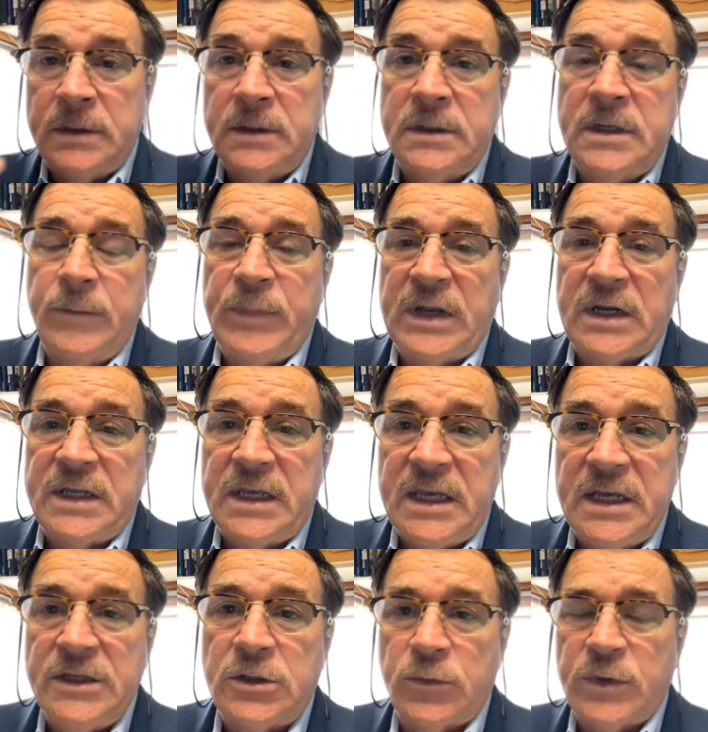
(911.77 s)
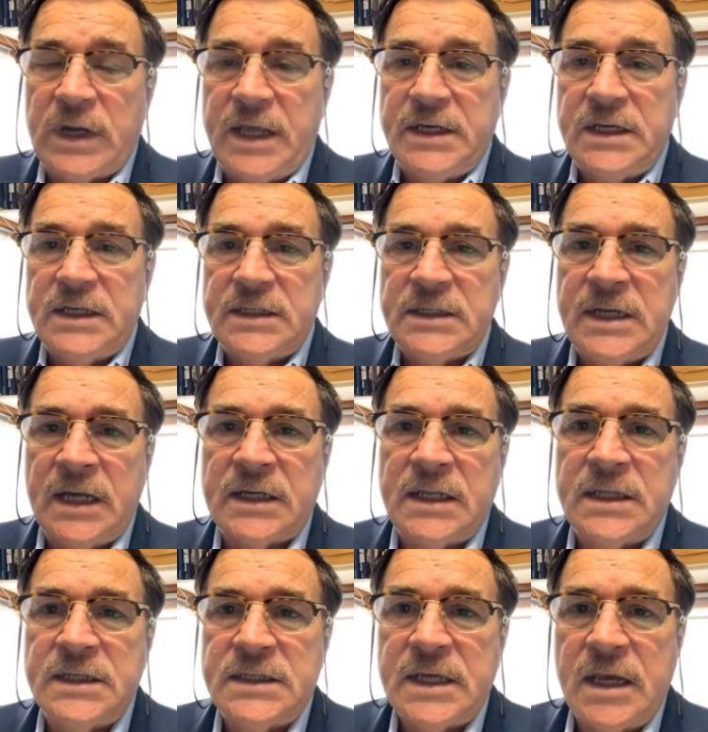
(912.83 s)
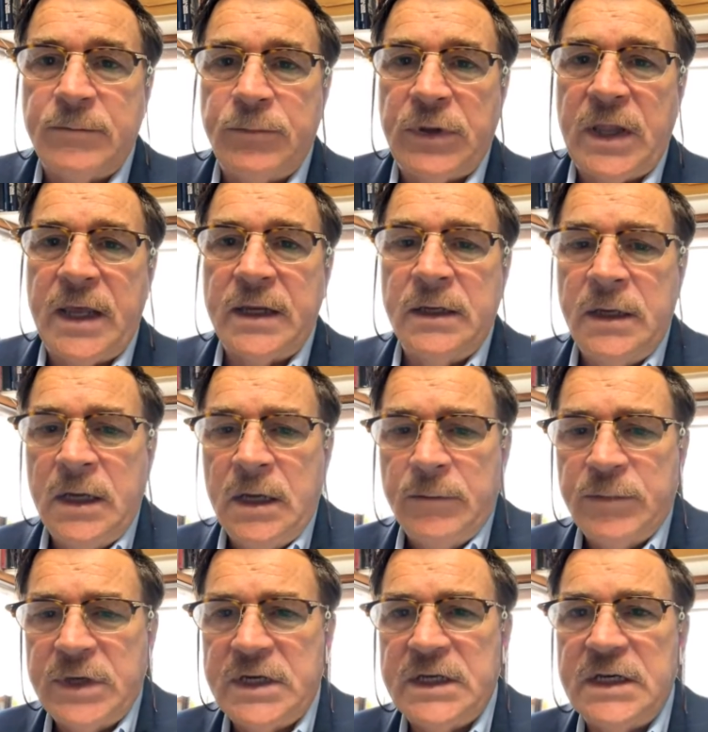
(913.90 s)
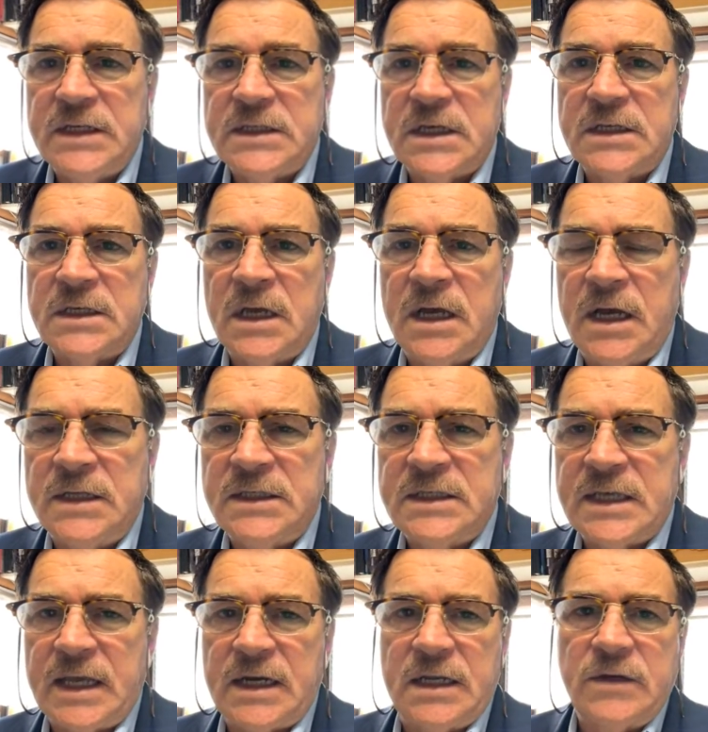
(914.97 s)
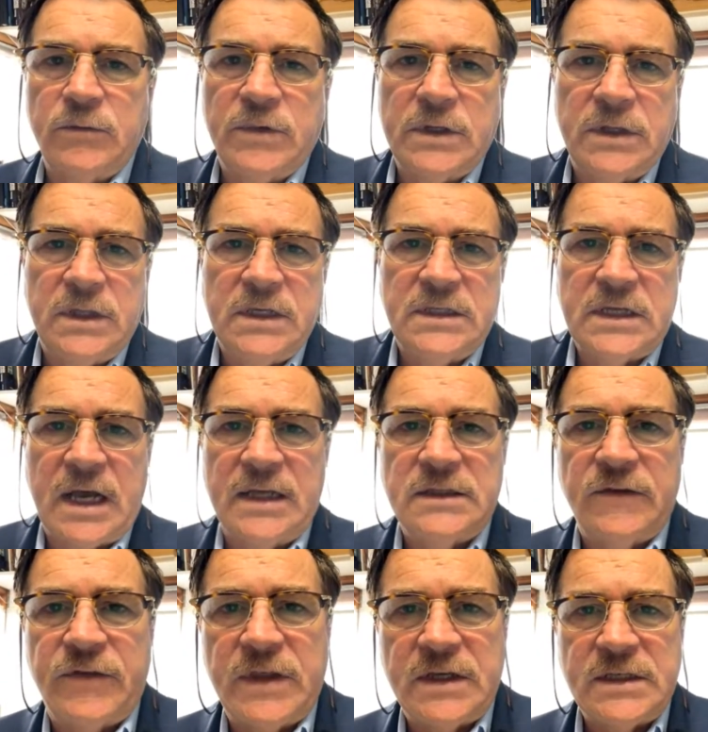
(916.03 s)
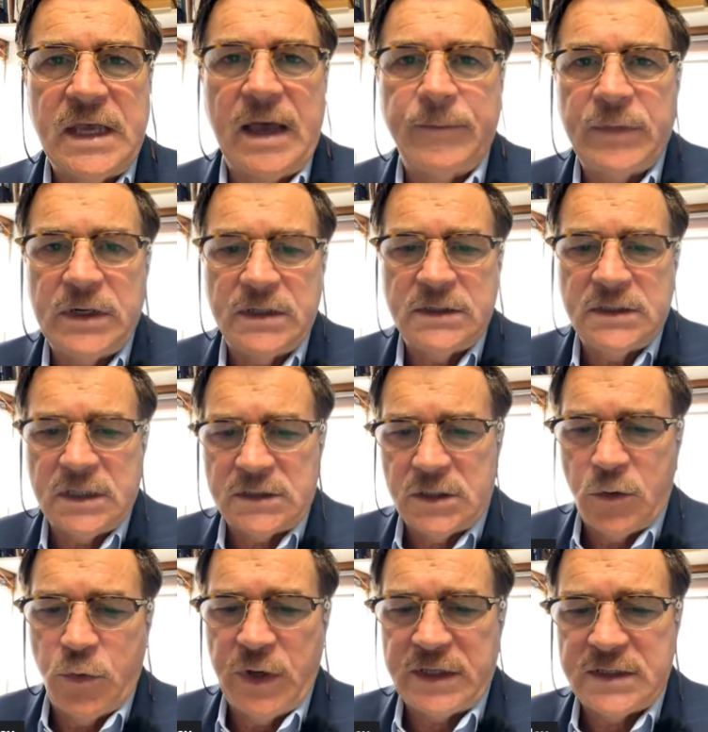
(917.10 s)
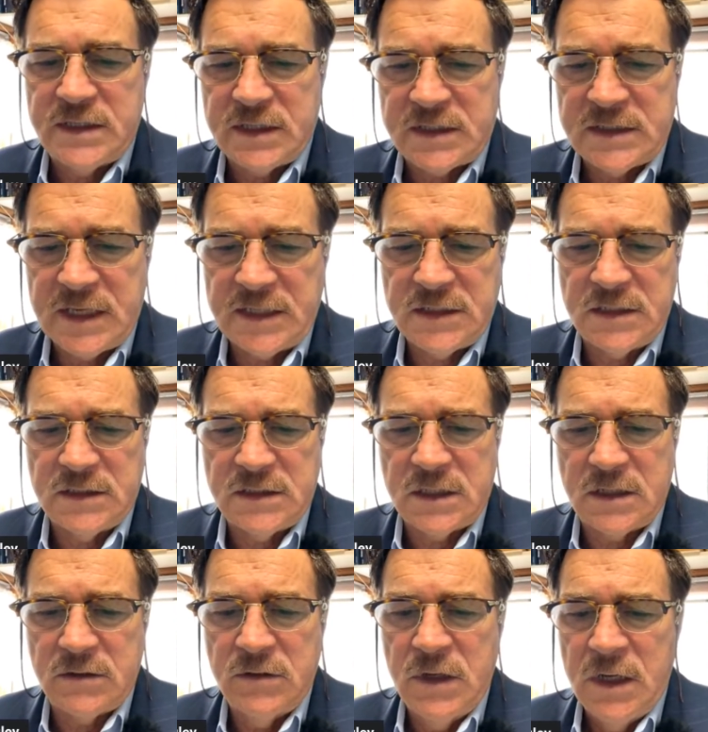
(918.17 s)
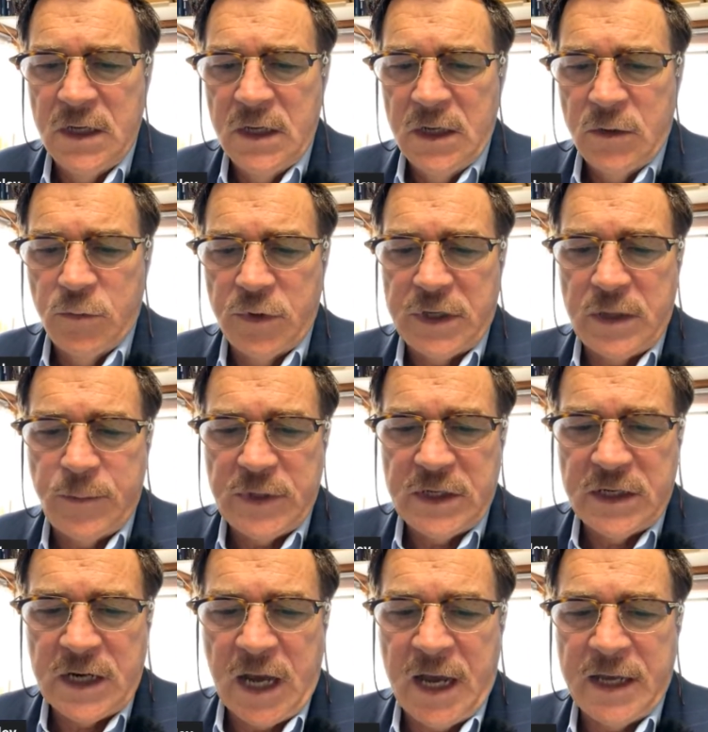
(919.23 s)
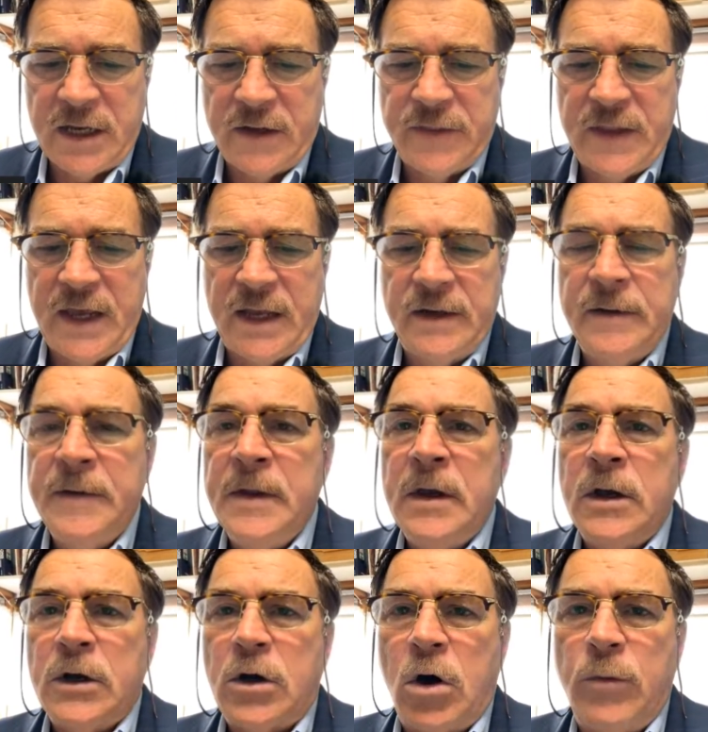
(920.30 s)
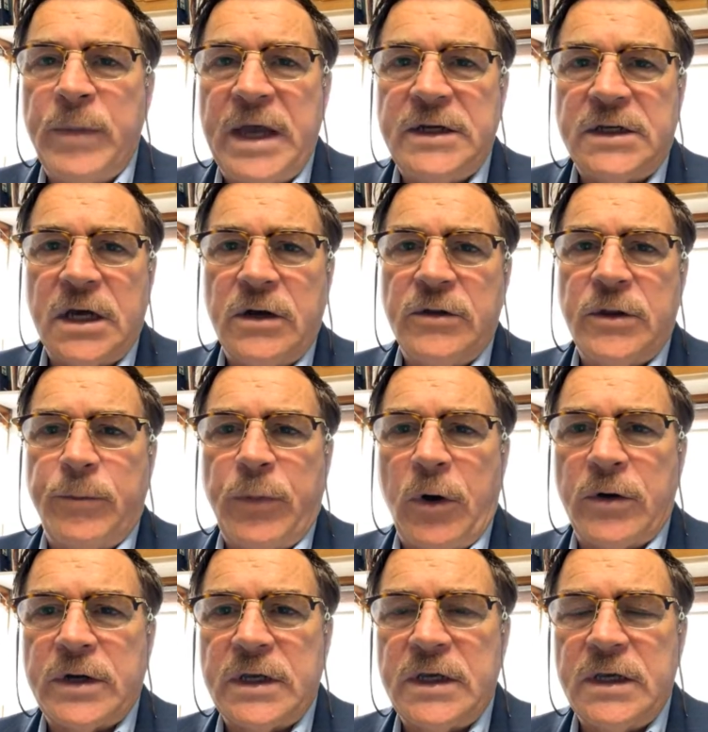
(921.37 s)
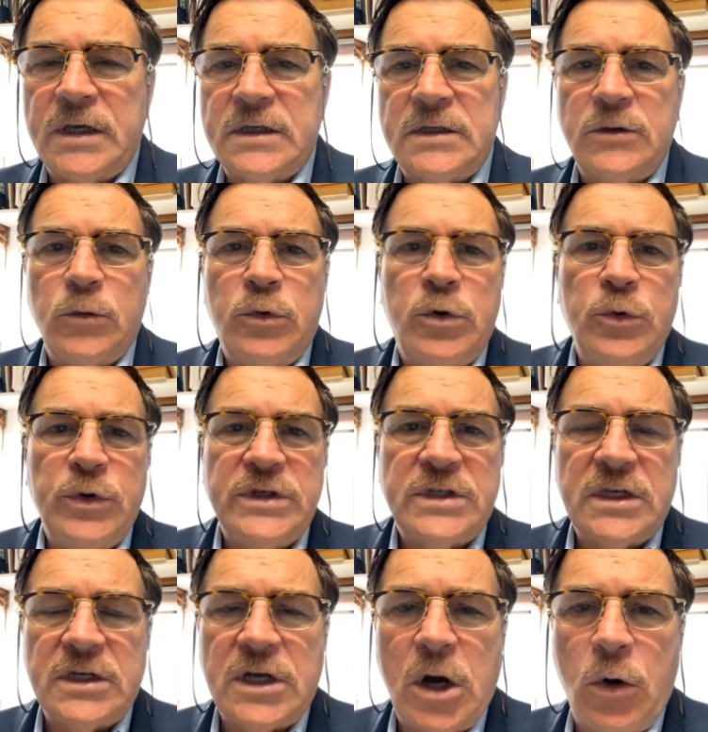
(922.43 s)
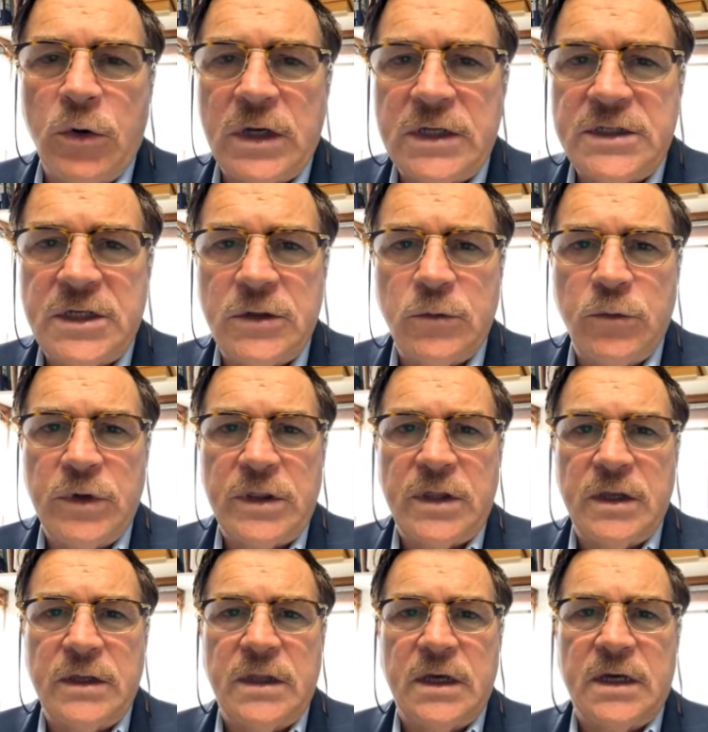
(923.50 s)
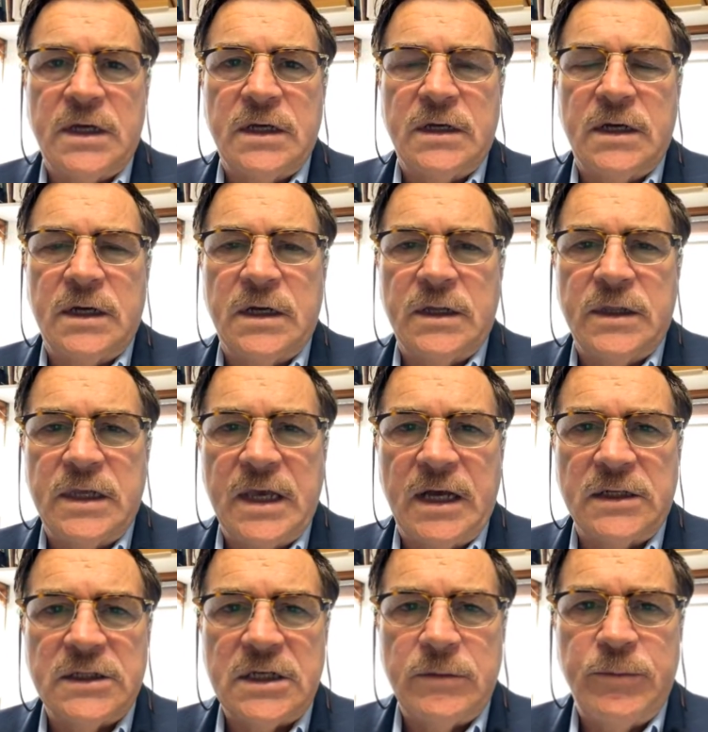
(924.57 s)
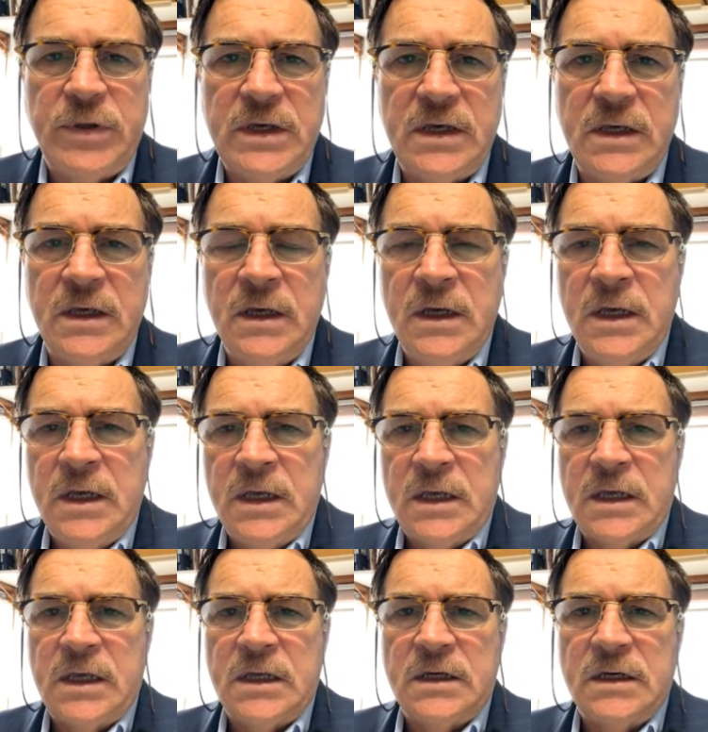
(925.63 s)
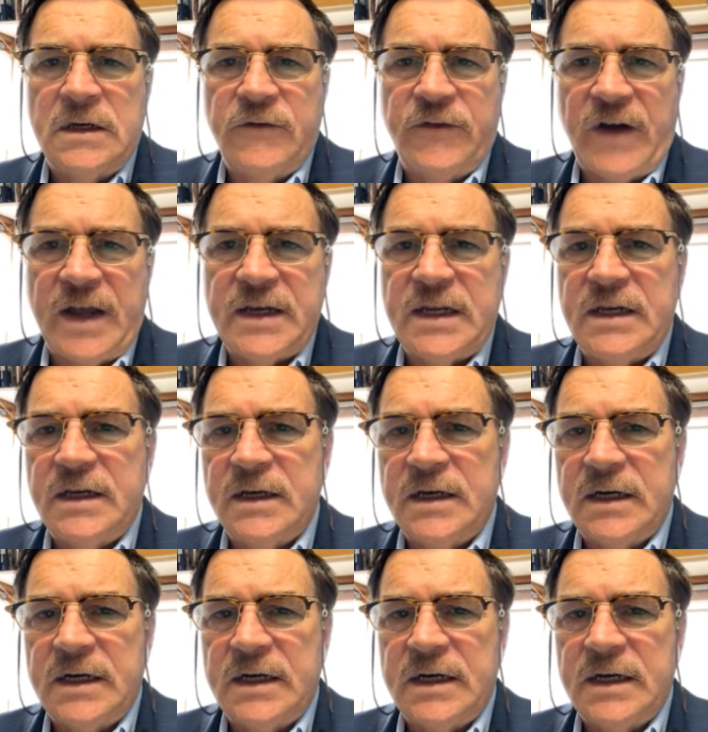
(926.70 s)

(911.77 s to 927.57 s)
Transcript: typically interrelated. It's not on the same plate, but it is unsettling when these kinds of things happen in such quick succession. So we're keeping an eye on that. Komeito, the party who is in coalition with the LDP in defining